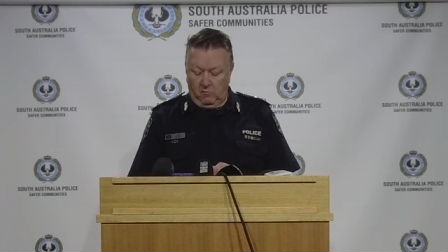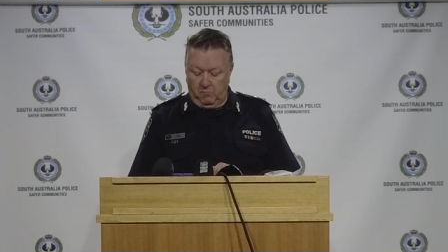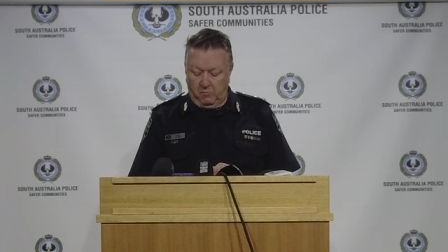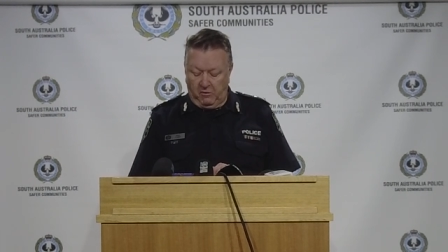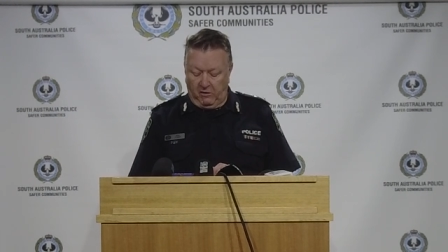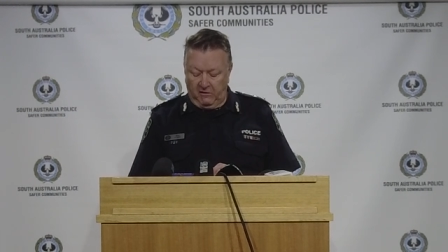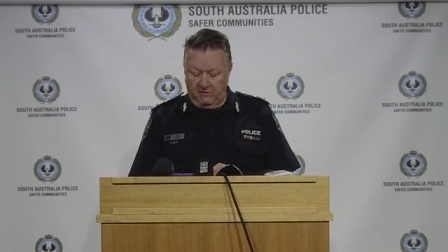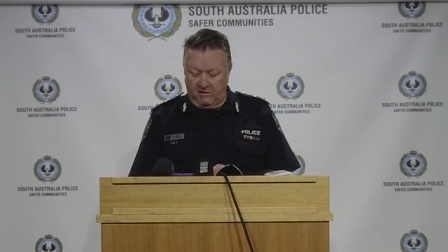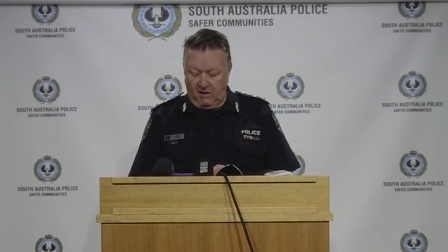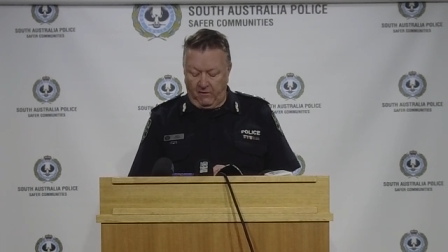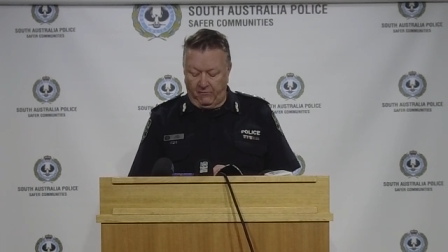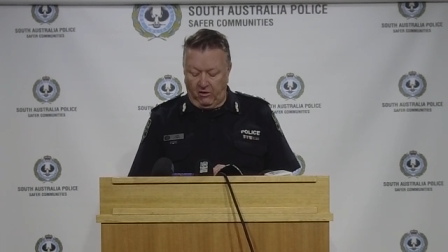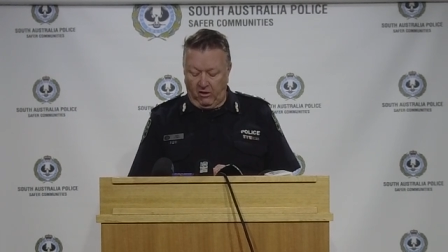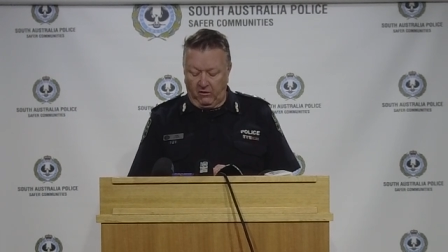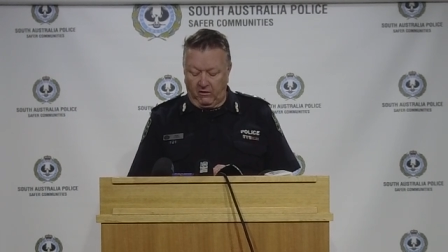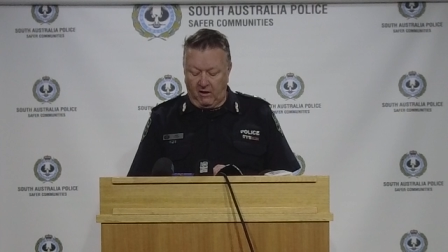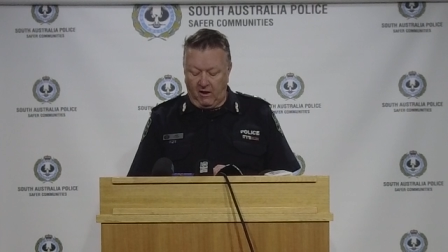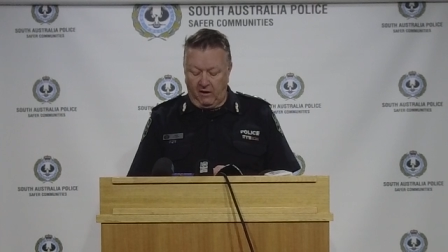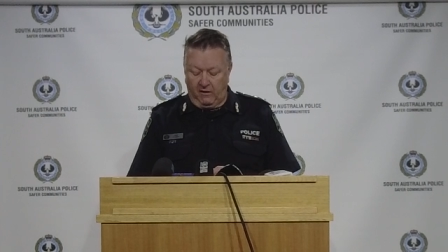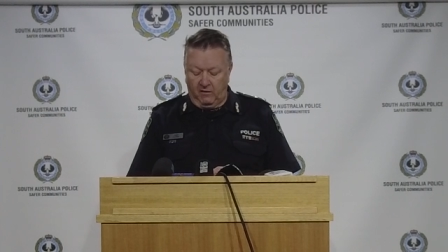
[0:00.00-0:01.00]
police have
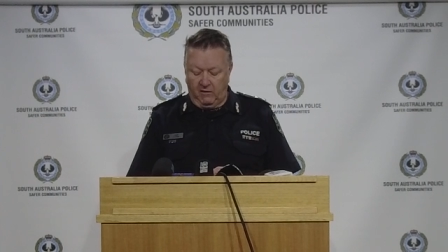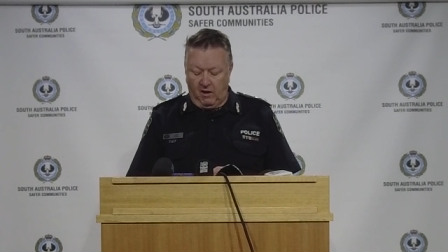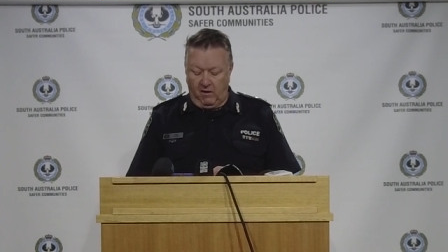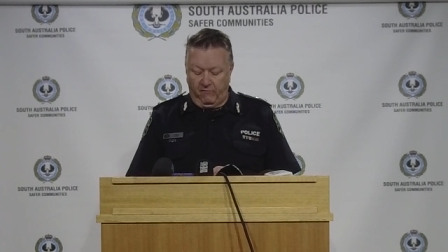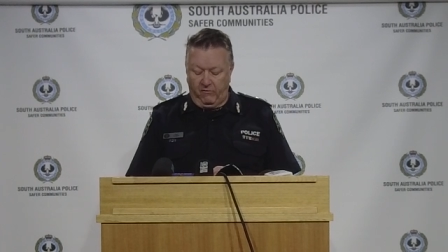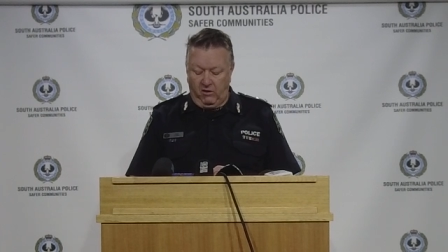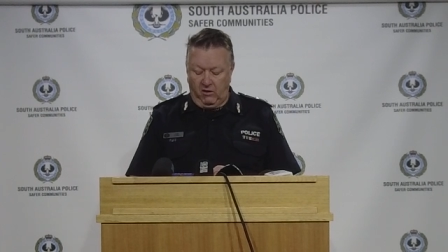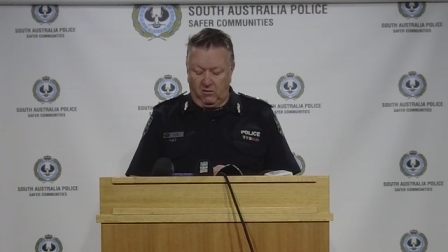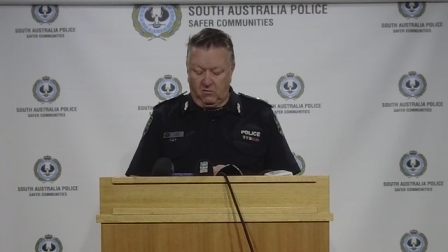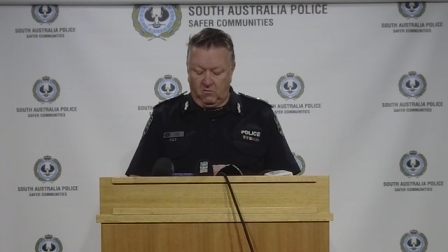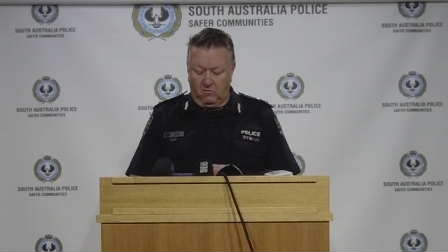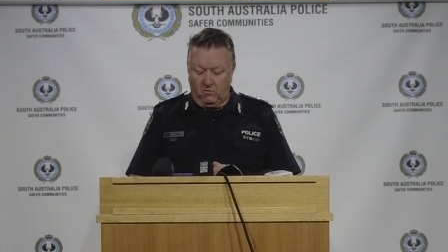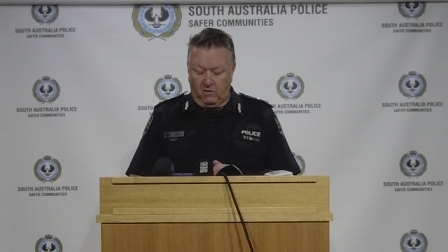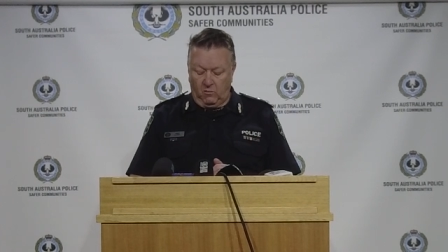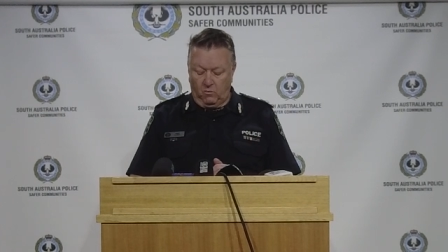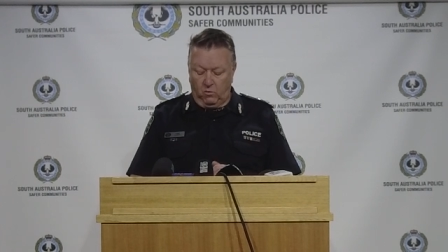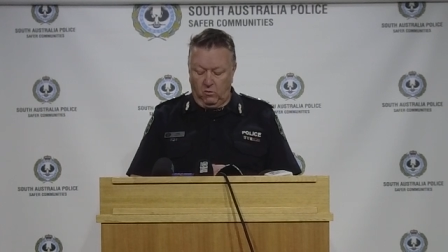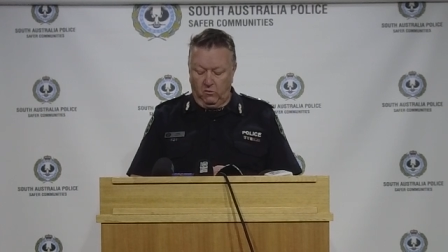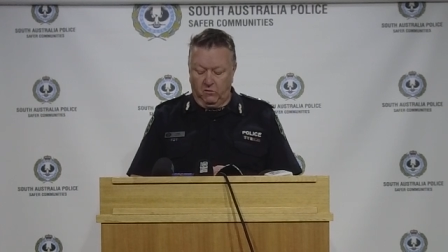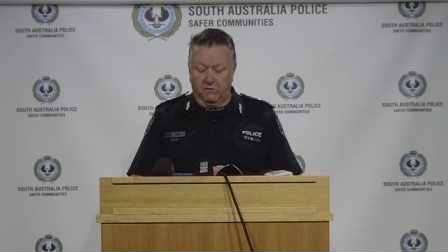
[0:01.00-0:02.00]
located that vehicle
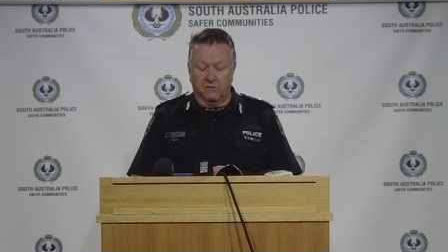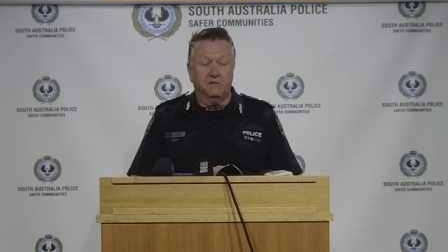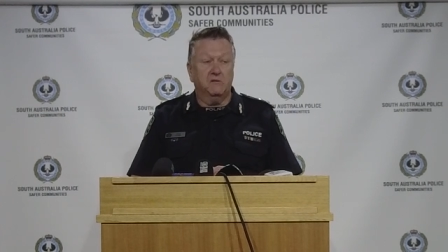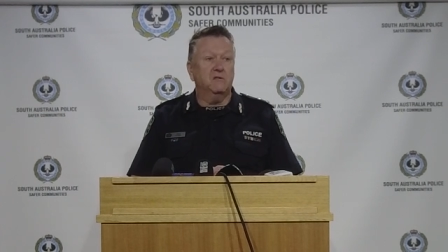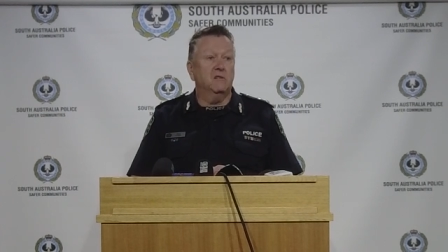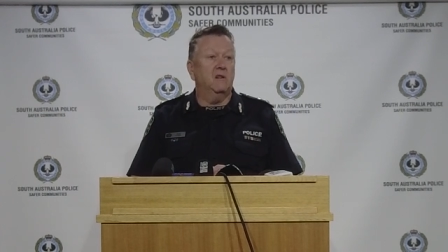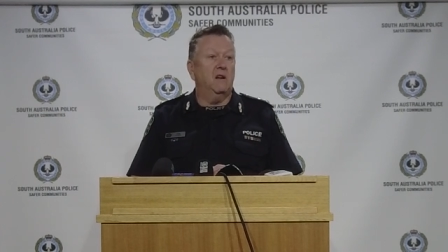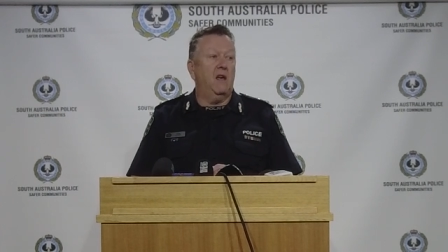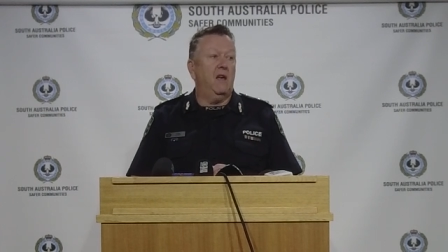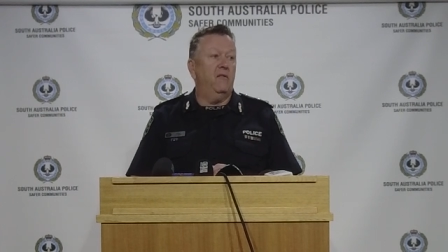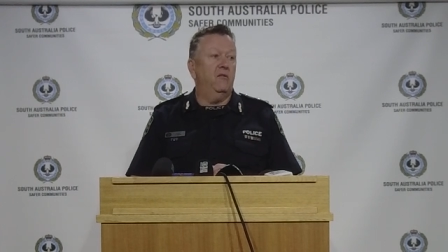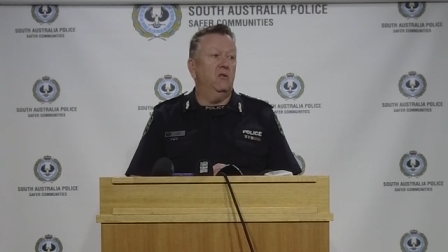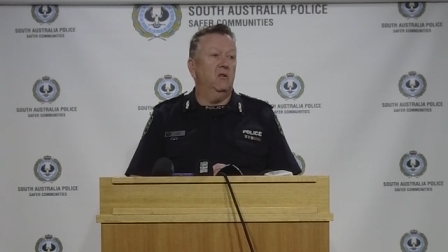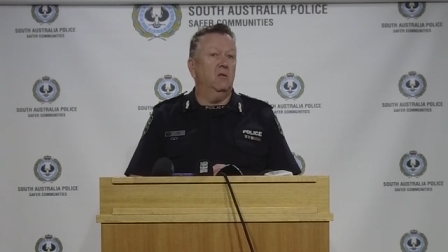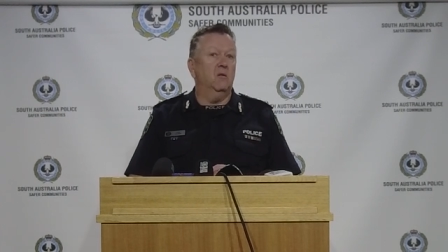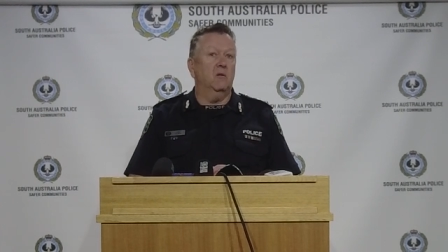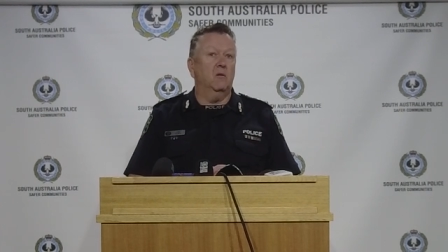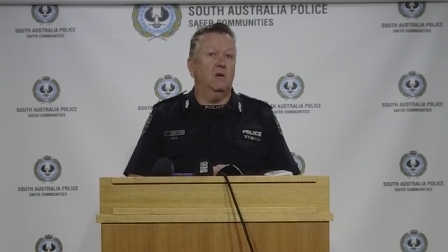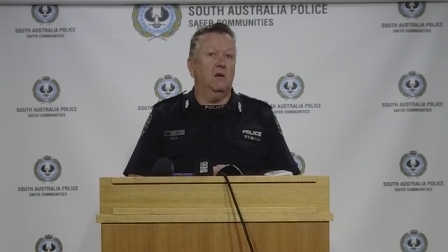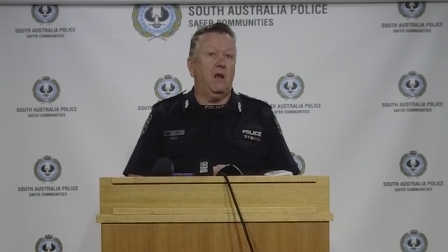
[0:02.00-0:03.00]
at Wilkinson
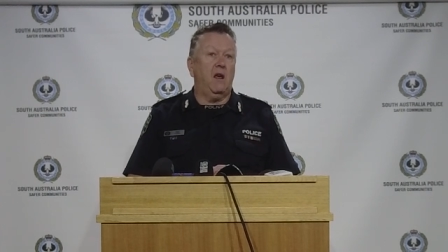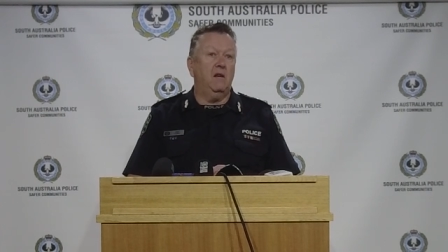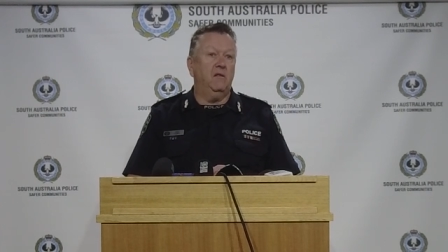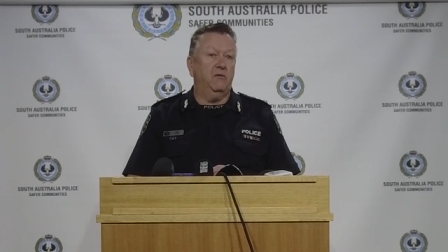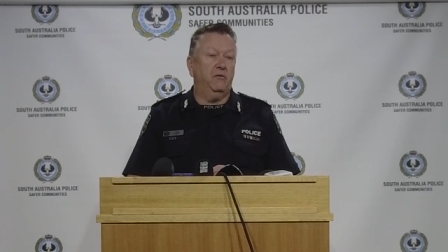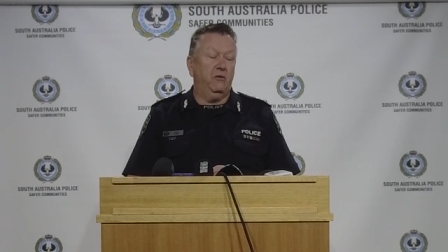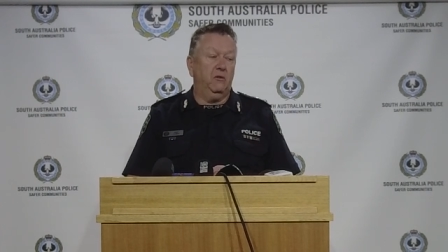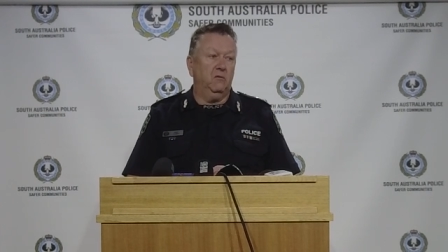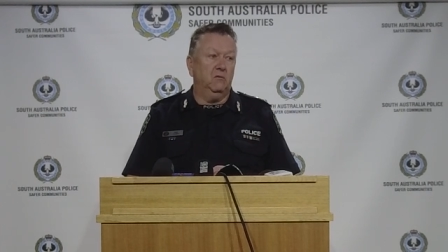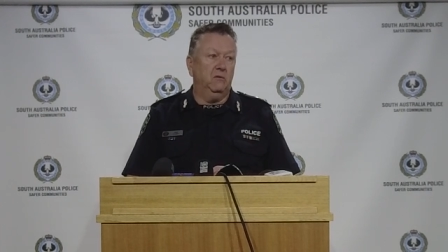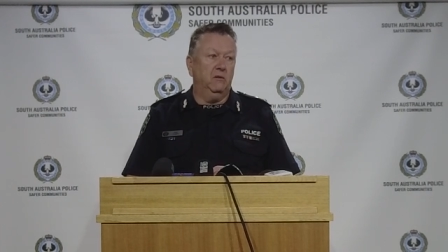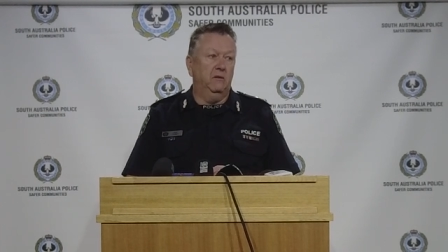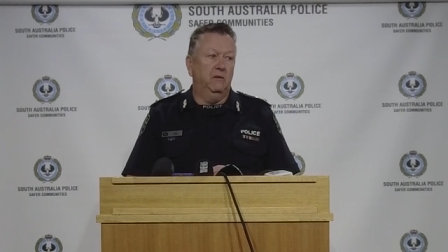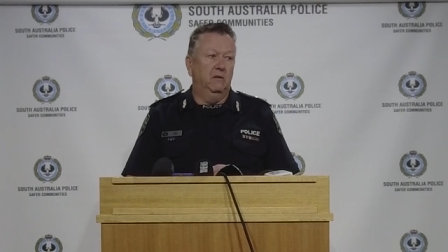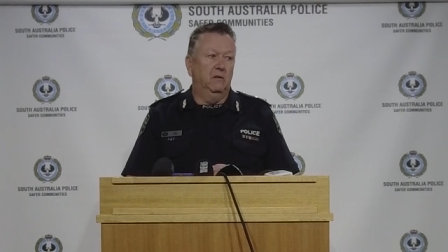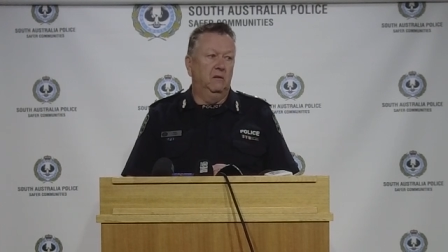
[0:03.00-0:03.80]
Avenue at Enfield,